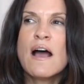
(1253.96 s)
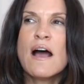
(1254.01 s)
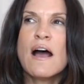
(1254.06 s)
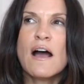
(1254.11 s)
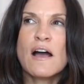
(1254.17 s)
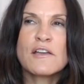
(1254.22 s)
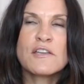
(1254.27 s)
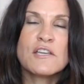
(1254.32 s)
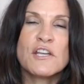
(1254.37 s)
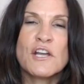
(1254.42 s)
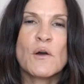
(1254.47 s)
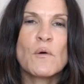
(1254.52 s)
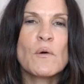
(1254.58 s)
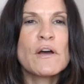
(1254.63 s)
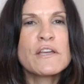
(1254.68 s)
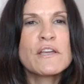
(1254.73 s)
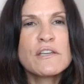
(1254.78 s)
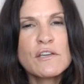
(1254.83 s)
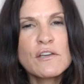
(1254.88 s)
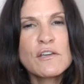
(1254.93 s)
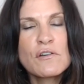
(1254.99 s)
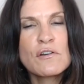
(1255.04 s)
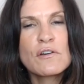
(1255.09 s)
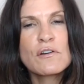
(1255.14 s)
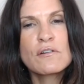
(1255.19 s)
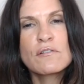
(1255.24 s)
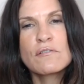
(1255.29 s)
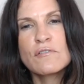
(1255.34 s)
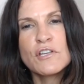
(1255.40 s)
you know, a
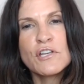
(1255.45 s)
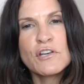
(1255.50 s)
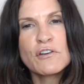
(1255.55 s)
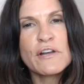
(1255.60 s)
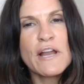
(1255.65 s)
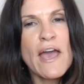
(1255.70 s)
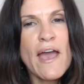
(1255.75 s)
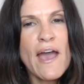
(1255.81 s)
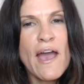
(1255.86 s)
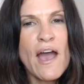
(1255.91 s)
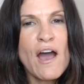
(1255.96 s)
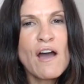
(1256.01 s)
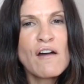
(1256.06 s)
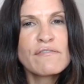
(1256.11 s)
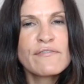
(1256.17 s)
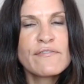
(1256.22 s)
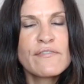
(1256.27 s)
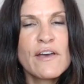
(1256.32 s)
year and a half.